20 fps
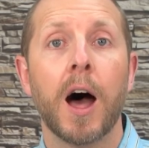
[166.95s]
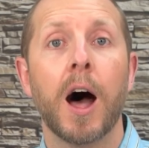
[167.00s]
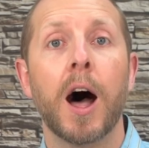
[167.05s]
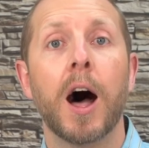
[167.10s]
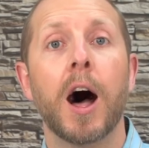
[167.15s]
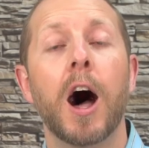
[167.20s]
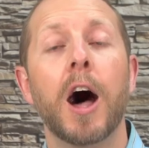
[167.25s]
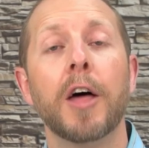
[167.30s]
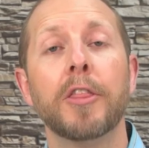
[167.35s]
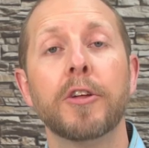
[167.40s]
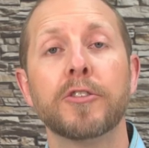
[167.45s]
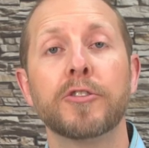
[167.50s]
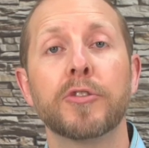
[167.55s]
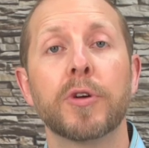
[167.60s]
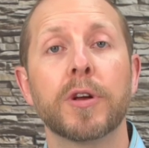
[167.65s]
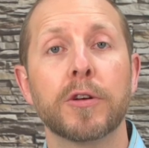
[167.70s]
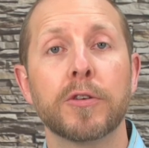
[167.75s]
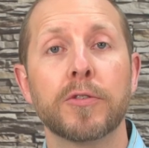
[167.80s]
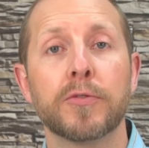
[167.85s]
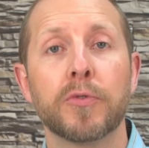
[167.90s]
Other
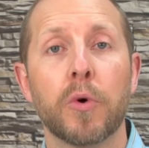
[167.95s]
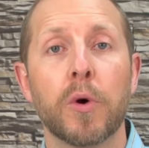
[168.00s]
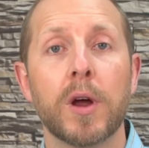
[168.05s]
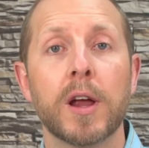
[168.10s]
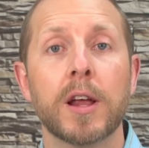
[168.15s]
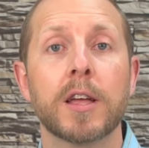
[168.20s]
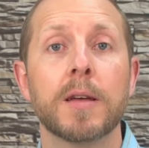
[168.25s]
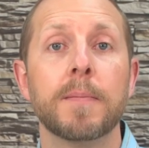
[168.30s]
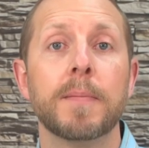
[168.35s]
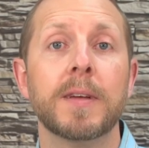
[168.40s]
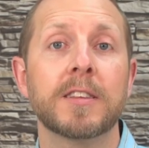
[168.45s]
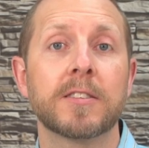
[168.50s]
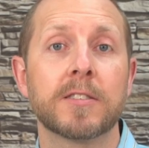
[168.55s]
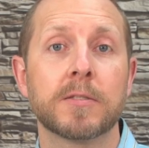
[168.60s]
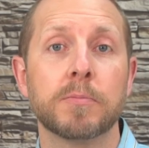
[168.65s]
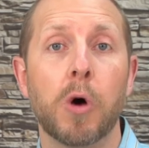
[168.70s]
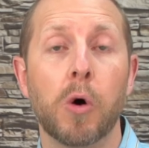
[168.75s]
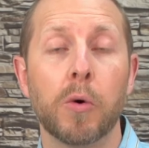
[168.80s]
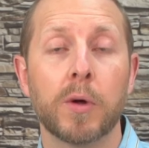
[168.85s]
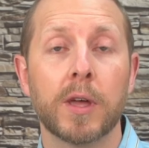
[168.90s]
triggers for it can be
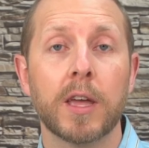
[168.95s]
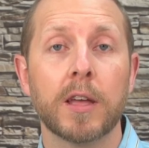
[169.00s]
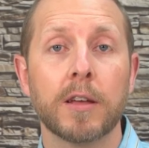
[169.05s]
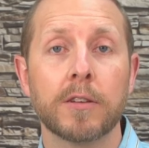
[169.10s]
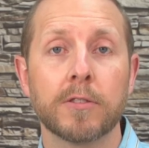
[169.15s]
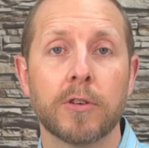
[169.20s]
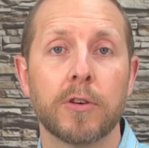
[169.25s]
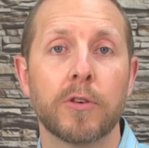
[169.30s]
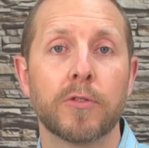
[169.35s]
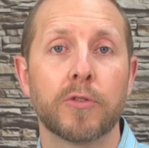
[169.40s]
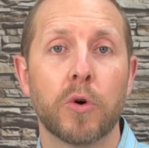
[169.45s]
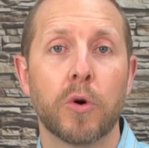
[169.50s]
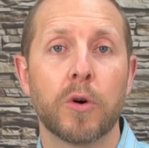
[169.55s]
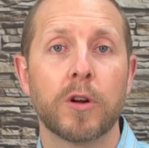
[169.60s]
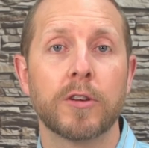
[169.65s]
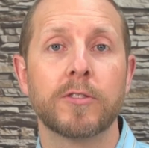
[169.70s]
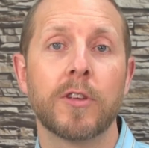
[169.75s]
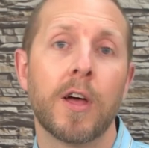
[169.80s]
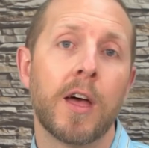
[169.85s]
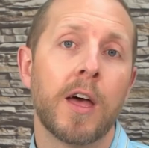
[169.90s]
smoking. So of
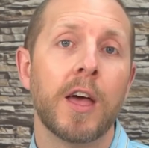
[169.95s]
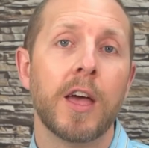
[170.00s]
course,